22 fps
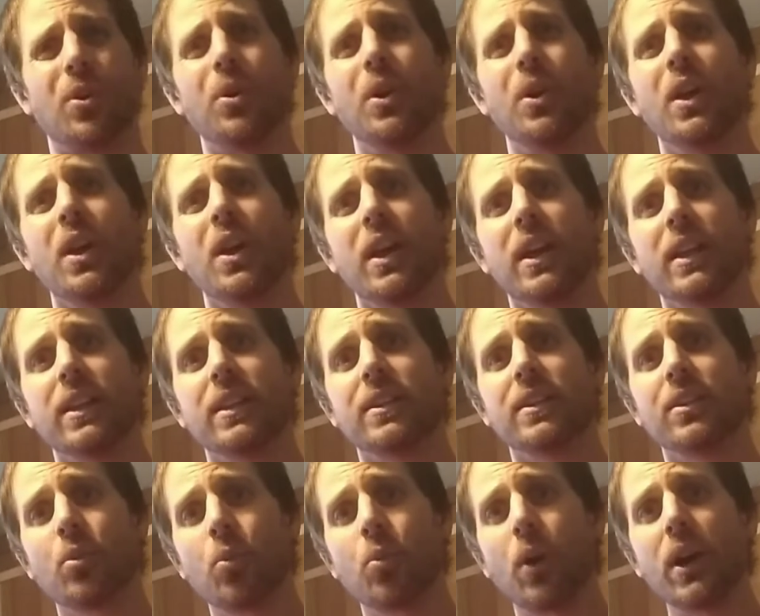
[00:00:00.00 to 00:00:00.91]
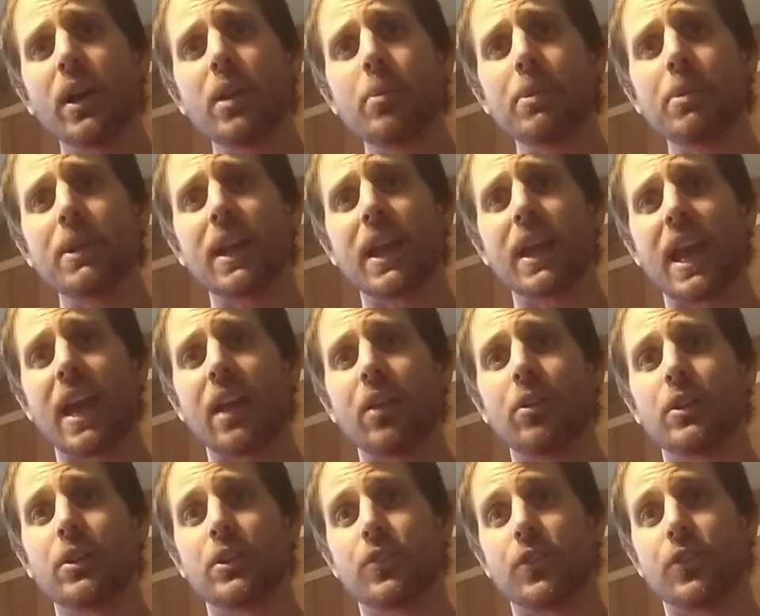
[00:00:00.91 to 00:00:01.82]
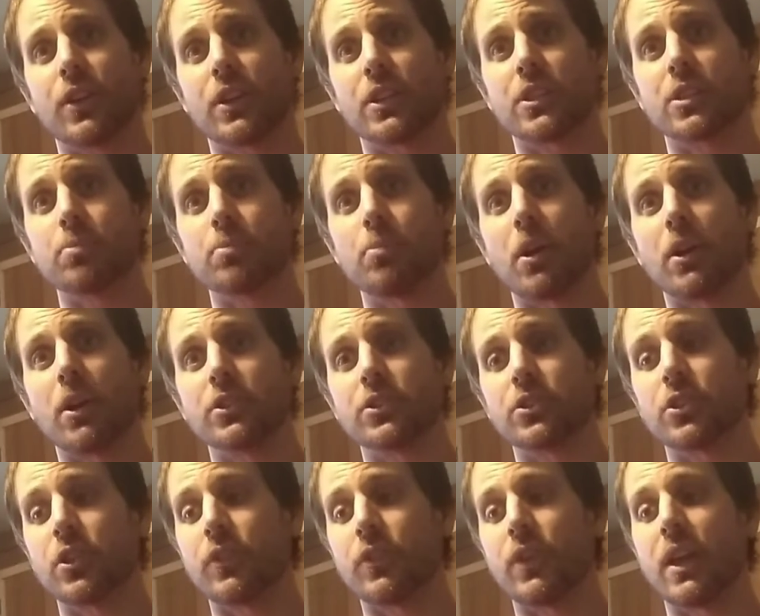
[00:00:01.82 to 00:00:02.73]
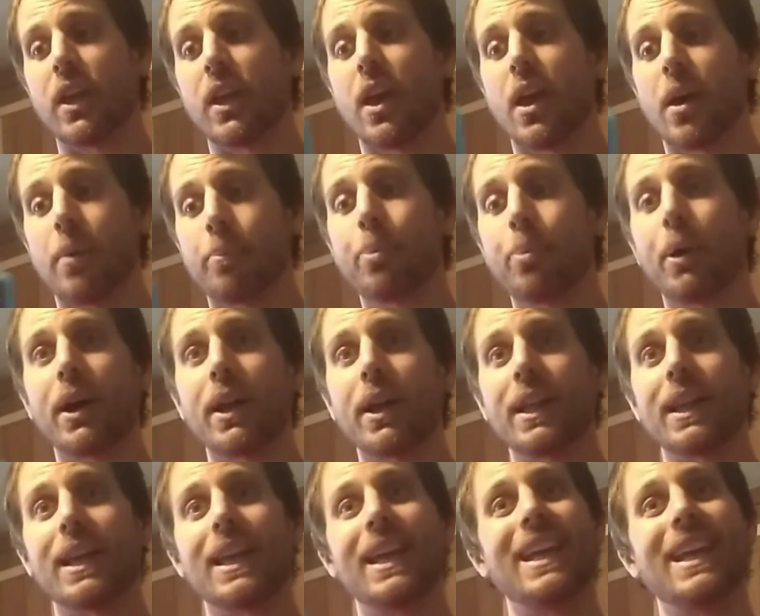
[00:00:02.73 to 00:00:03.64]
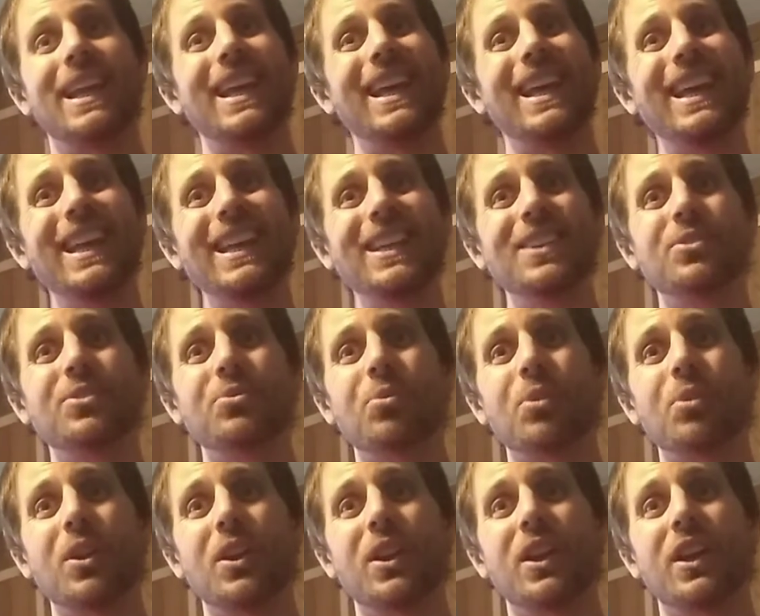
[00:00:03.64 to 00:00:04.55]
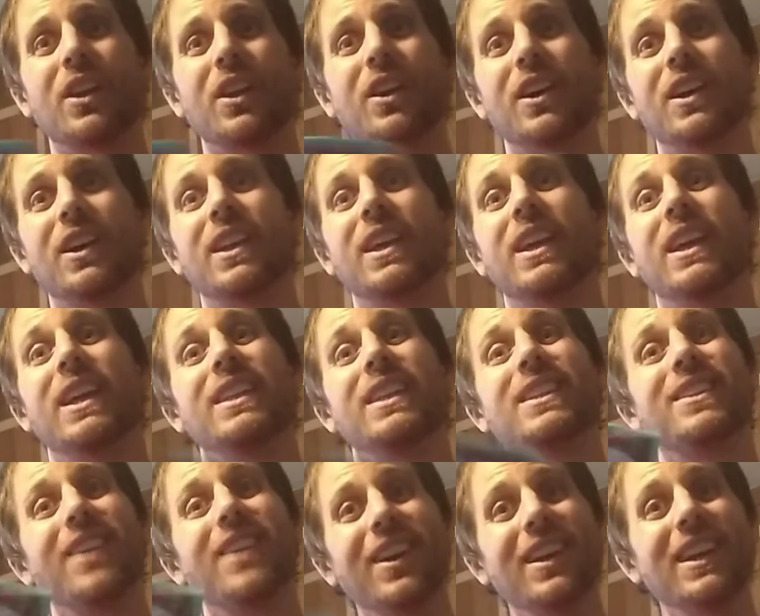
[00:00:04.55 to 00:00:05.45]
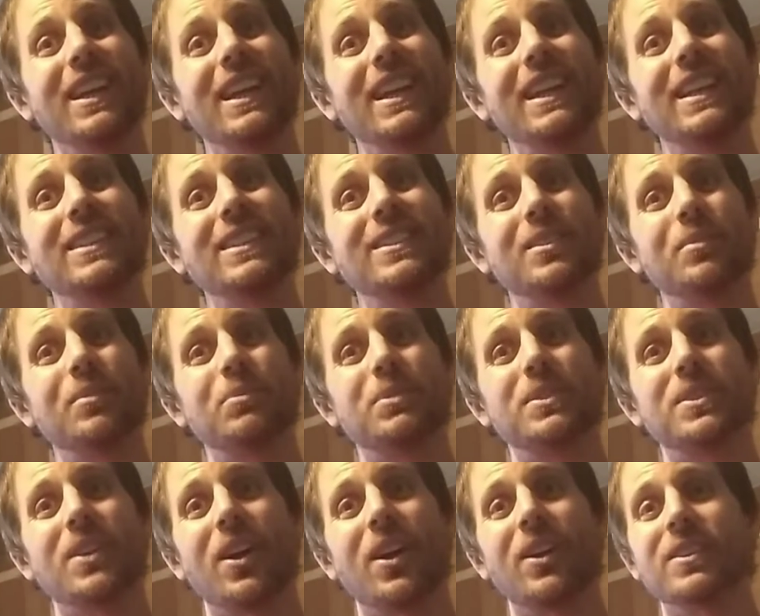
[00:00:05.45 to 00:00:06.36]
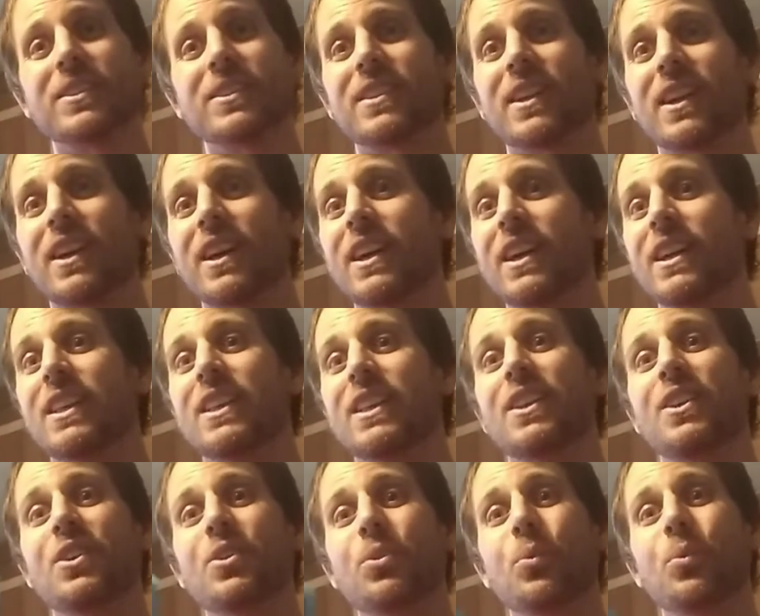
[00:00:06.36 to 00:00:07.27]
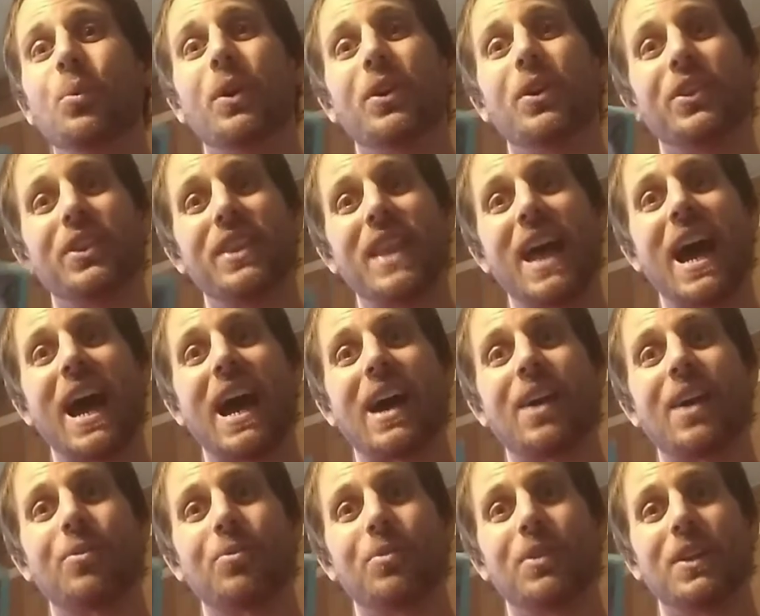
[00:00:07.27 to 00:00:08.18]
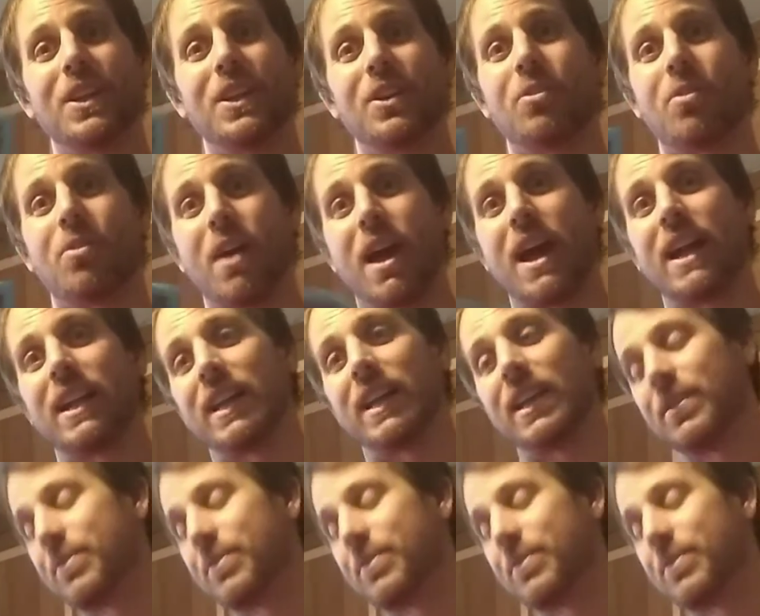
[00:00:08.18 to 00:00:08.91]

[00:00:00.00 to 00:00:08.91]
so quite a bit of calories for a small serving, but it is really good. Dunk it in some salsa. You will not regret